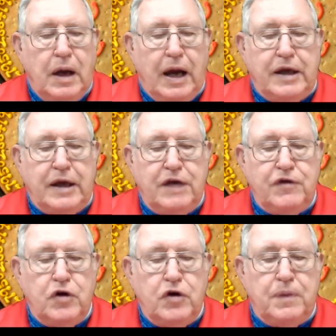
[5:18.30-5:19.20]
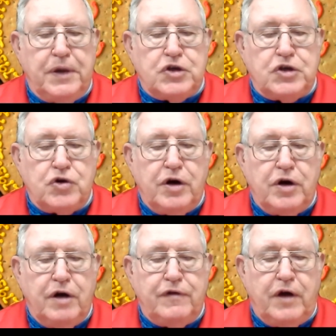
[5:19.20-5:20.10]
I give you a picture
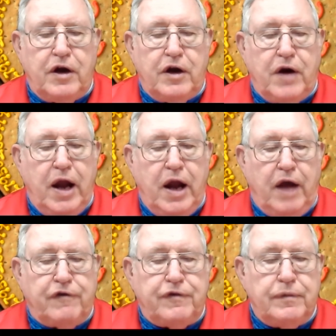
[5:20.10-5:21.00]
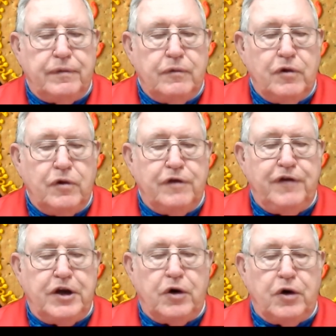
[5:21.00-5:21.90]
of a graph with a
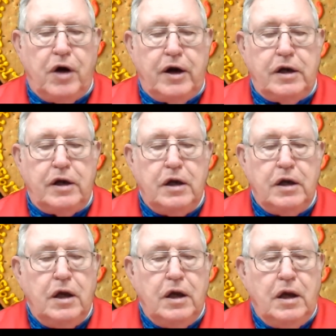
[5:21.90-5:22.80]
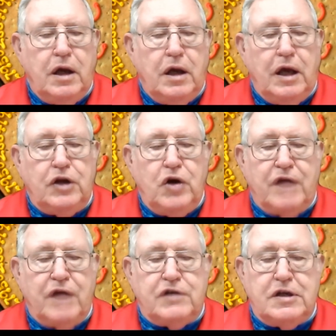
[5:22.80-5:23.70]
figure on it. And you
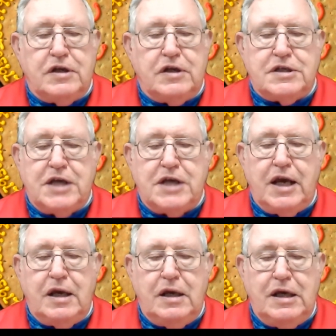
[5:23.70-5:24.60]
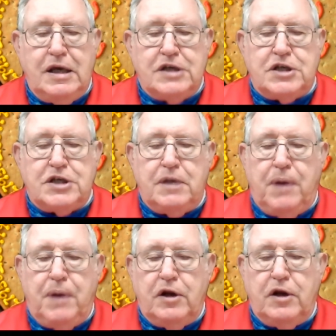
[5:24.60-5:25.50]
have to say, is it a
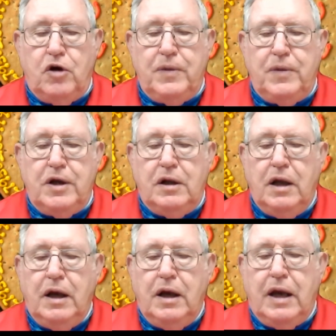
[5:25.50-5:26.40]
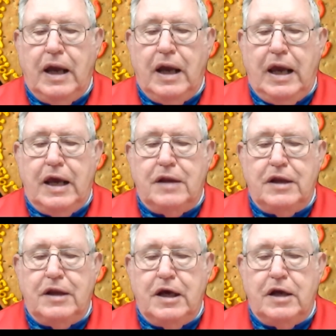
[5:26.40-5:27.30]
polynomial? And
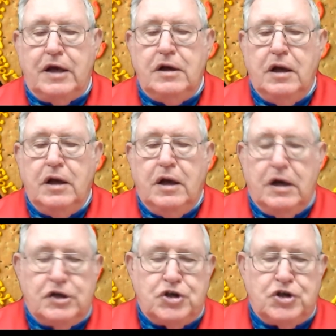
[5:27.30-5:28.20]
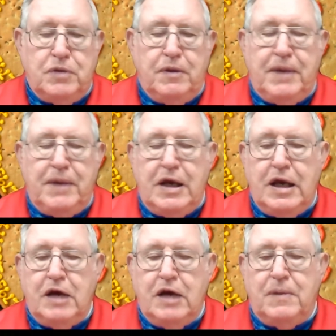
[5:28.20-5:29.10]
then assume
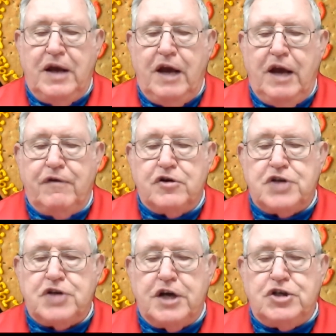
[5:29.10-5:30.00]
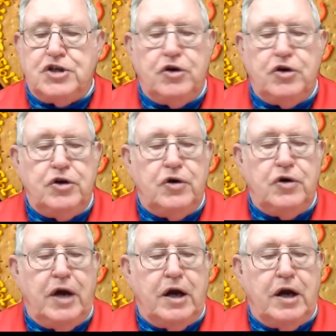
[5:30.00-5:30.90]
the end behaviors I show you
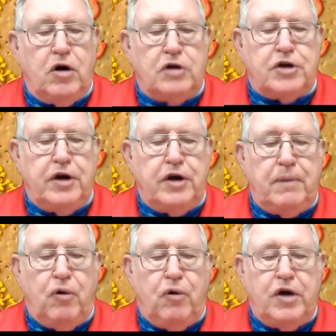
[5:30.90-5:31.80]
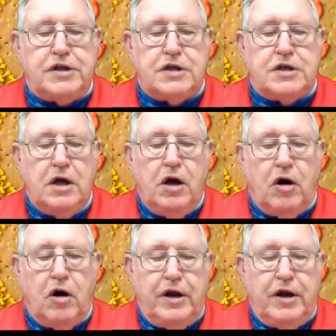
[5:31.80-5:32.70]
and all turning points
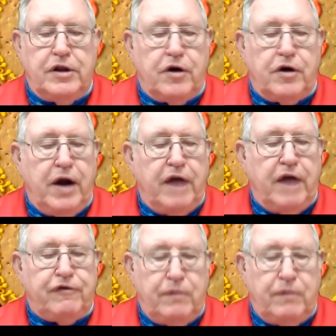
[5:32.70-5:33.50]
are in the graph